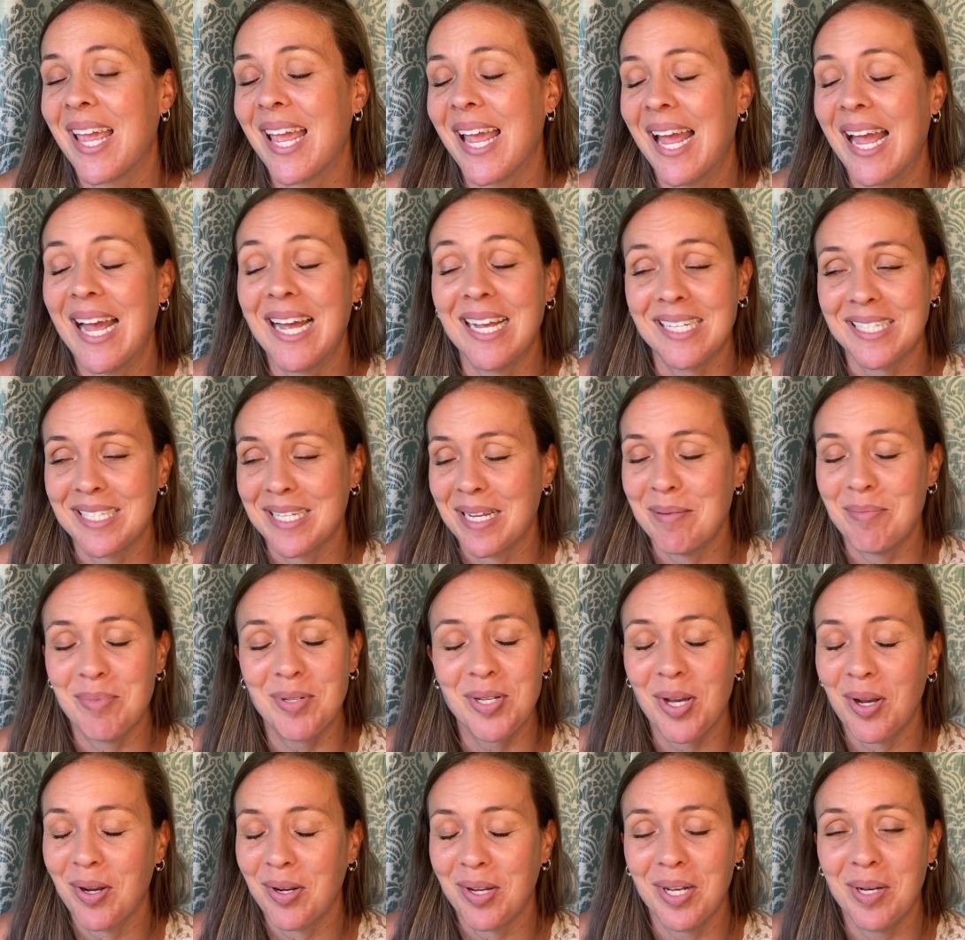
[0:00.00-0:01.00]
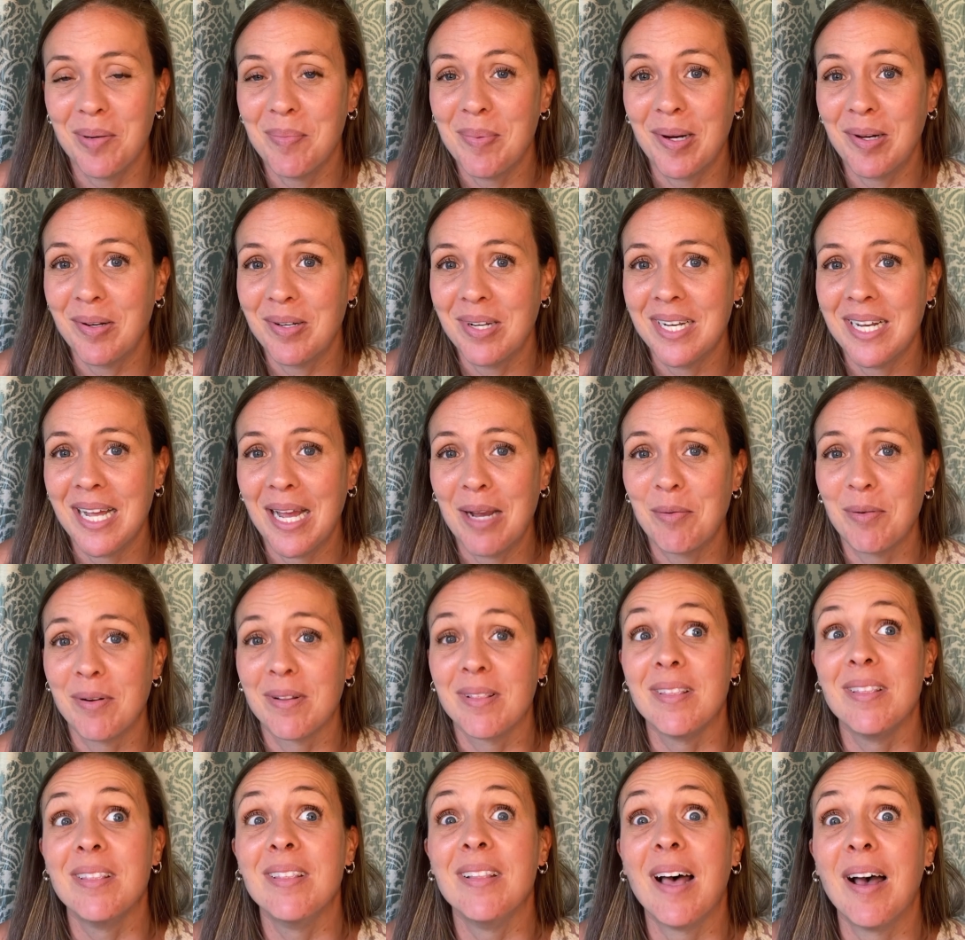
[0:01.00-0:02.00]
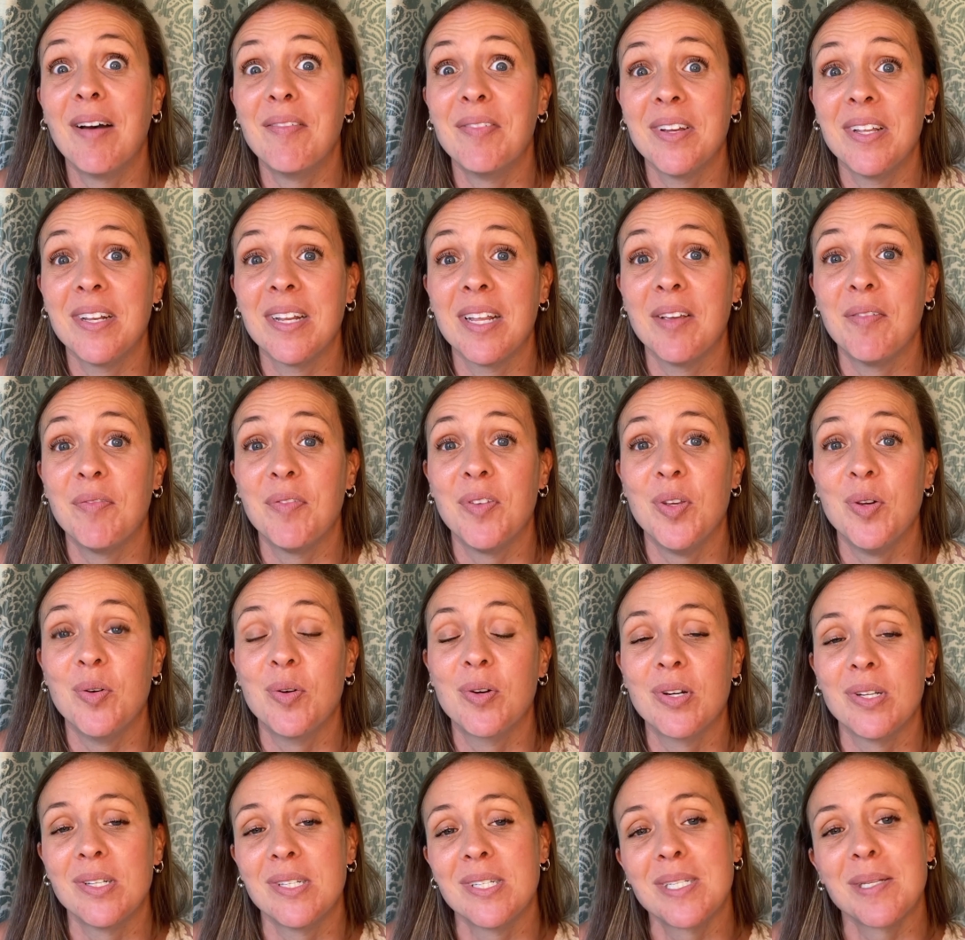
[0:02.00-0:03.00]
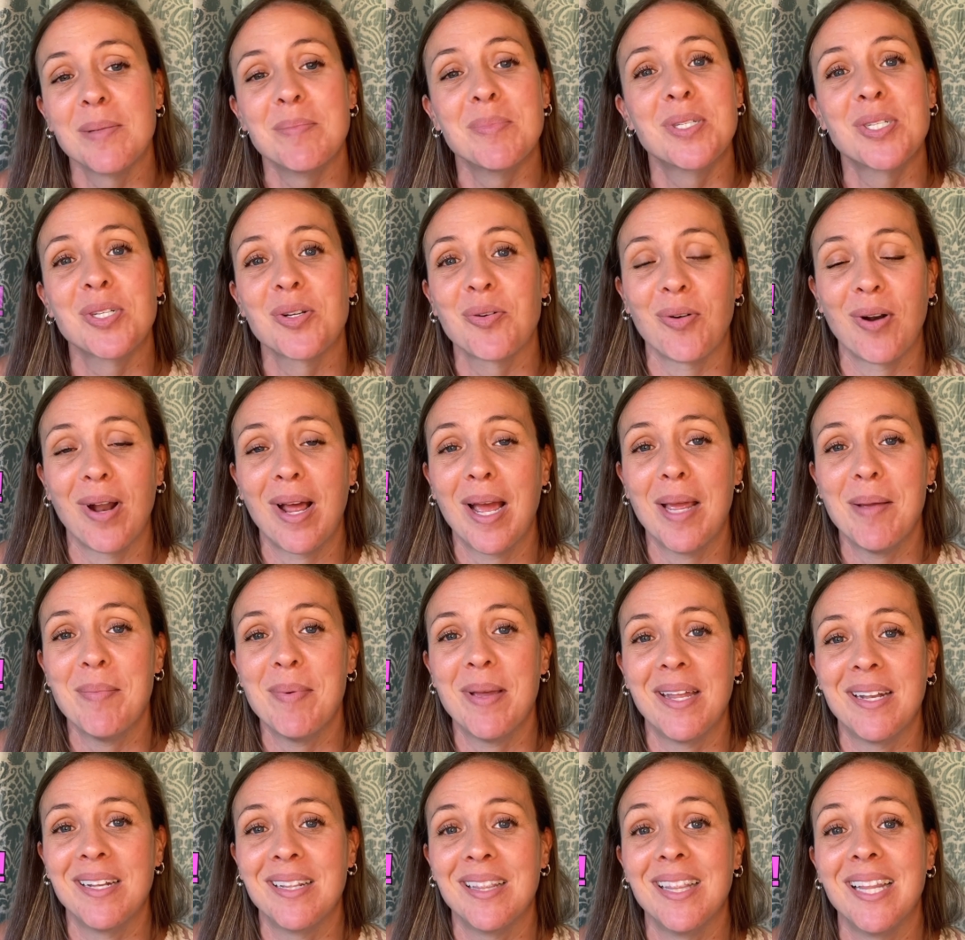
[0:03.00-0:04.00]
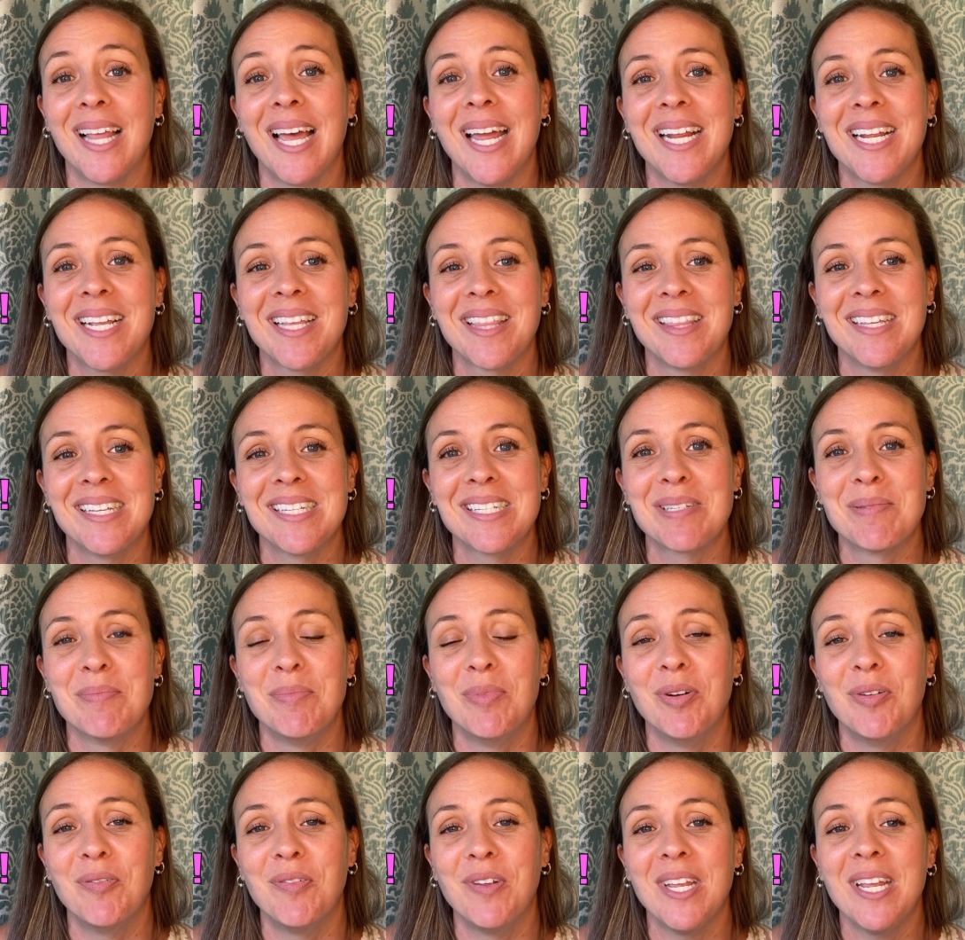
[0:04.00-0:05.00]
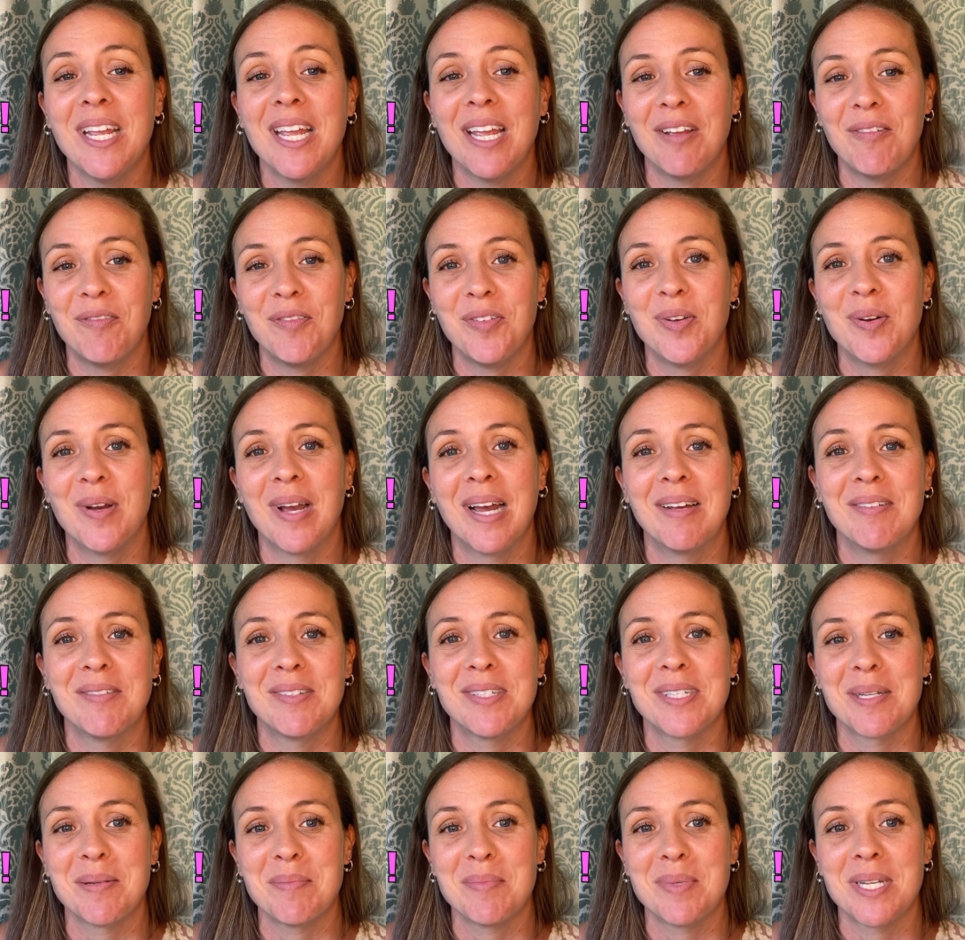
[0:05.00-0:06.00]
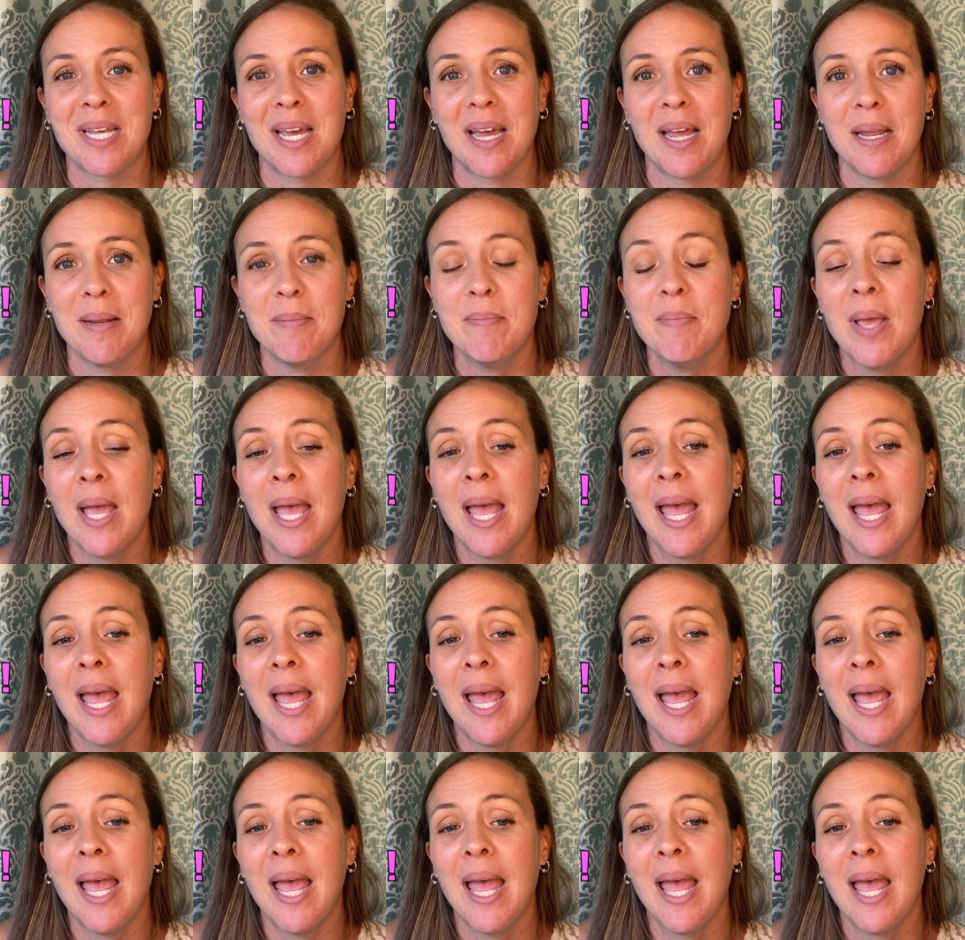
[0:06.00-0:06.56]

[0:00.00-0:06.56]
as I'm talking about it, I would love it if you could subscribe and like this movie if you have some time,